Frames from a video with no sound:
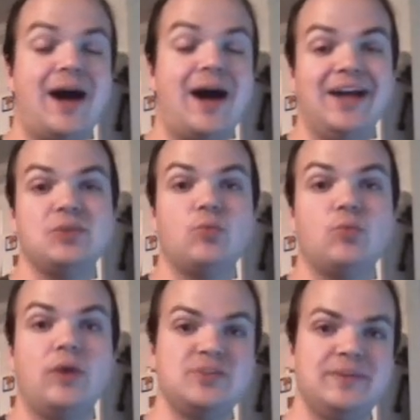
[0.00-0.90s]
I actually
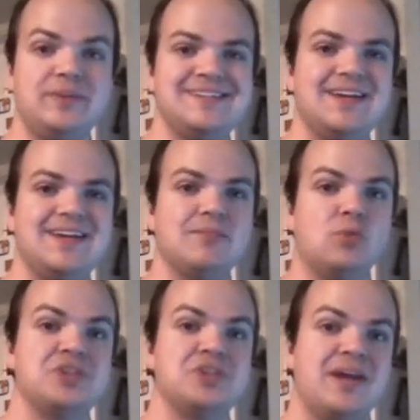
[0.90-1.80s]
want to be seeing
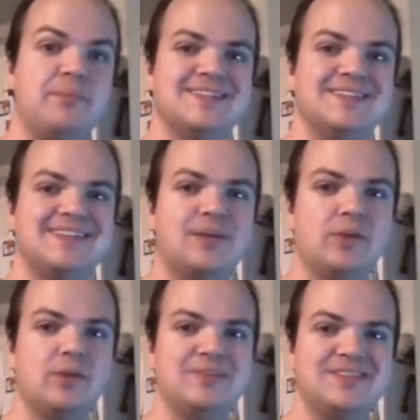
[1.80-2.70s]
more champions than I
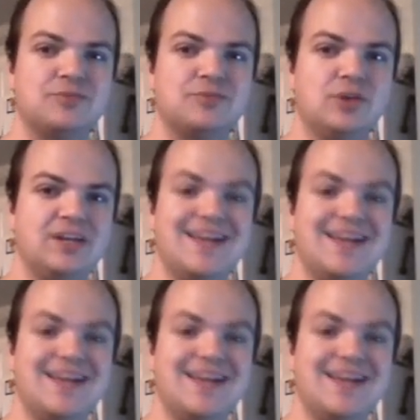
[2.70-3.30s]
want to be seeing rookies.